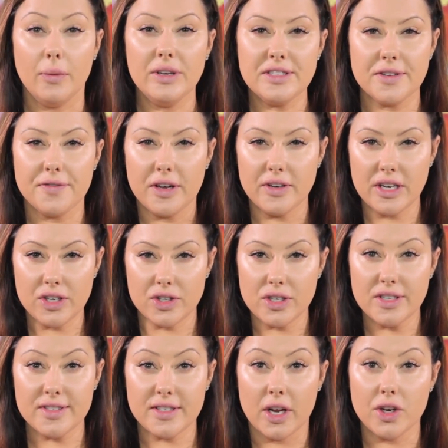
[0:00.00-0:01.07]
once the foundation
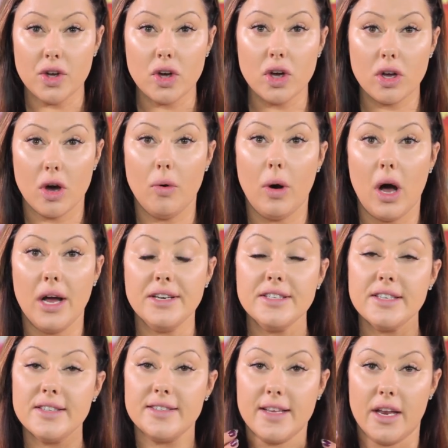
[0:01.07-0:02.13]
is done, you can go on
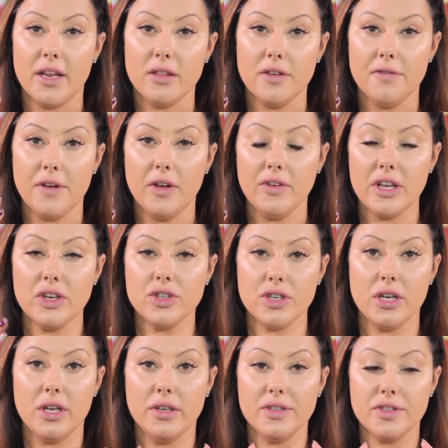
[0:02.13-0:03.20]
to setting the foundation.